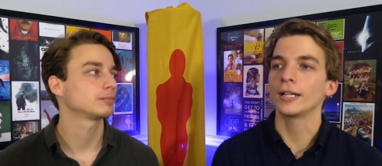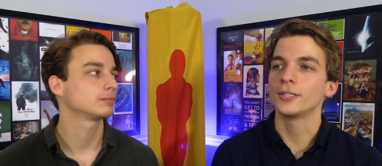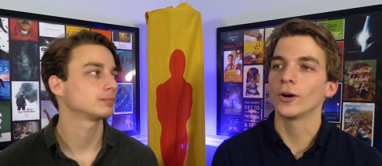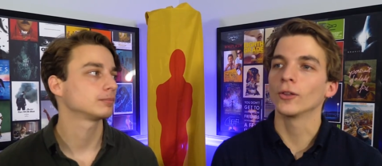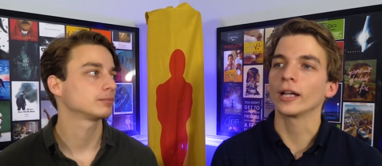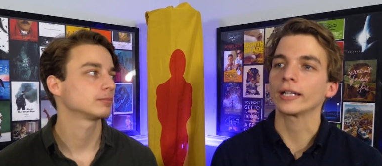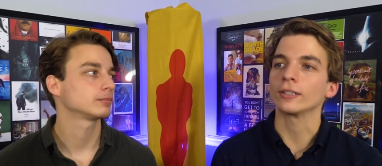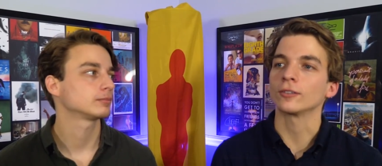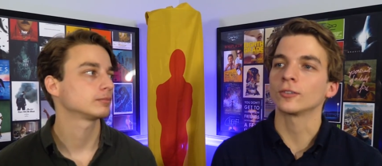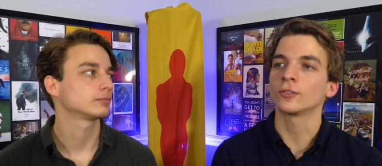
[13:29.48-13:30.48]
Speaker 1: I don't like
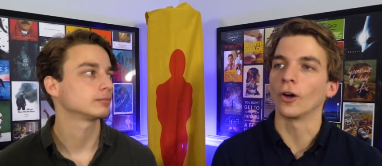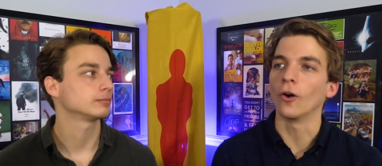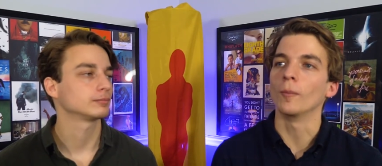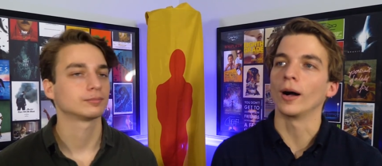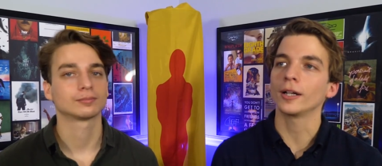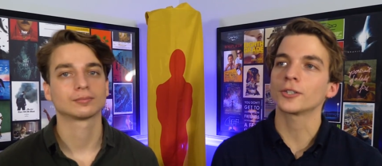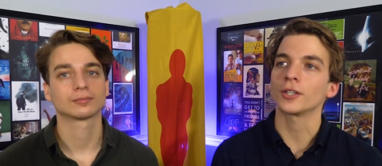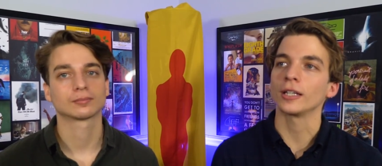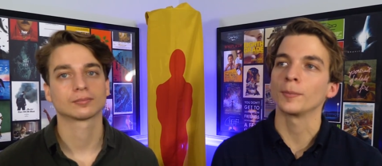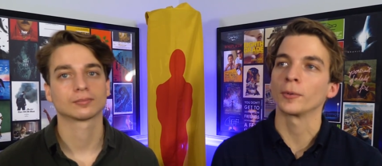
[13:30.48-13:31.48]
it so much
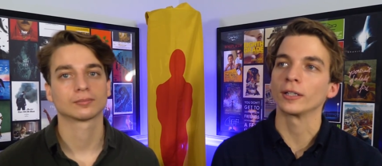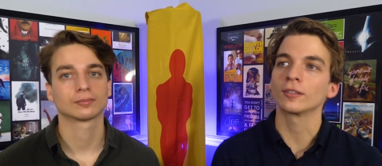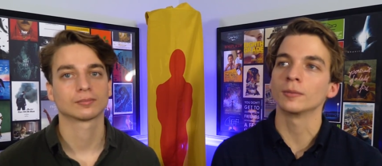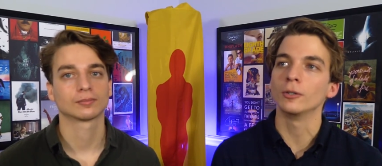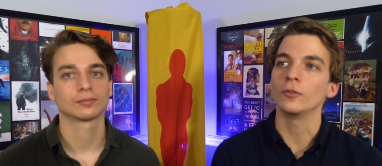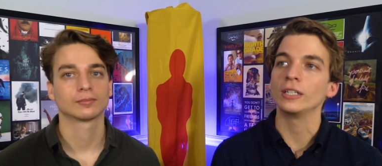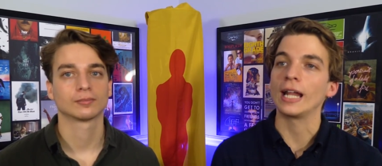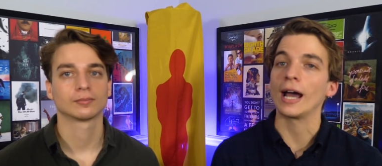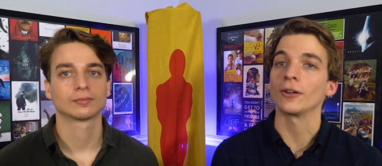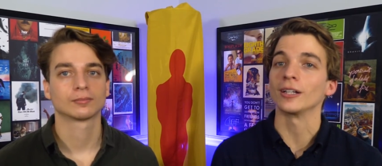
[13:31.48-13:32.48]
that it brings the movie
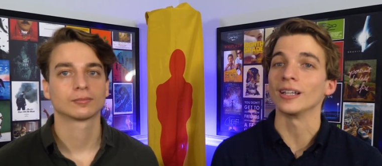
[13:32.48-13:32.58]
down a